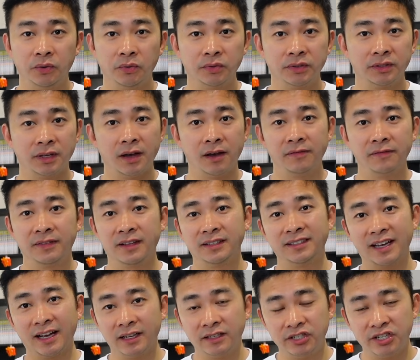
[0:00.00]
Us of the
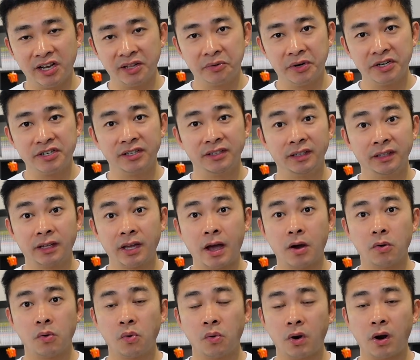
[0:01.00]
second generation Intel
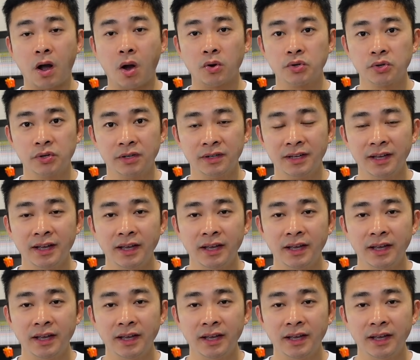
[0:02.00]
Core Ultra.